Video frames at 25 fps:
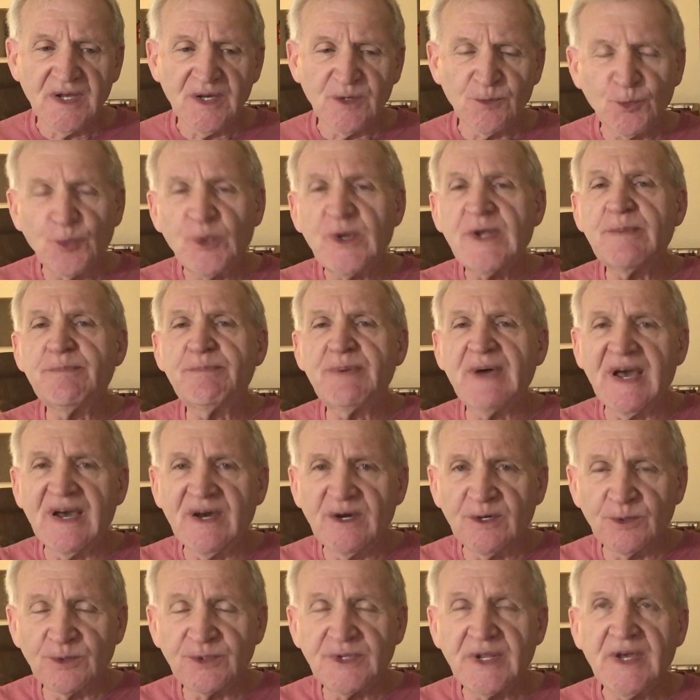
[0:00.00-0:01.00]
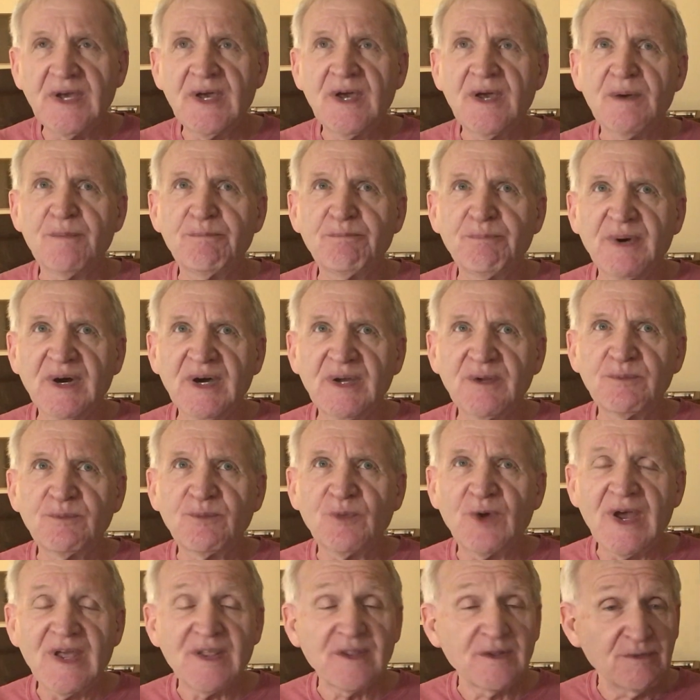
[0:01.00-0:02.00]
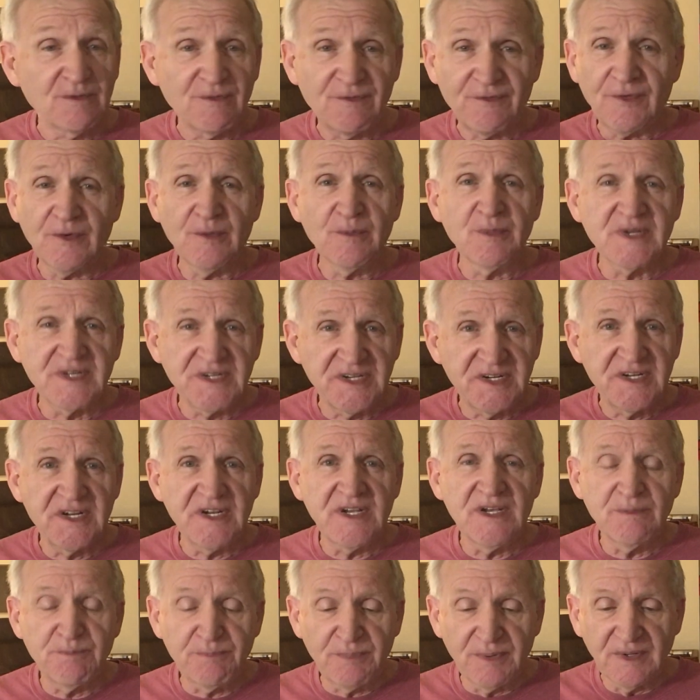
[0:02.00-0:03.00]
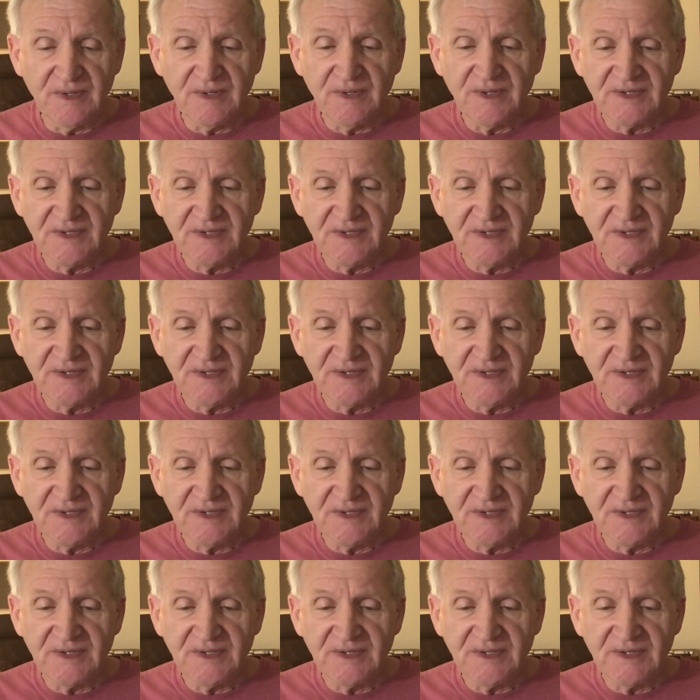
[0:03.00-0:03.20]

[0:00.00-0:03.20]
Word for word: rebound, but rather from a deep,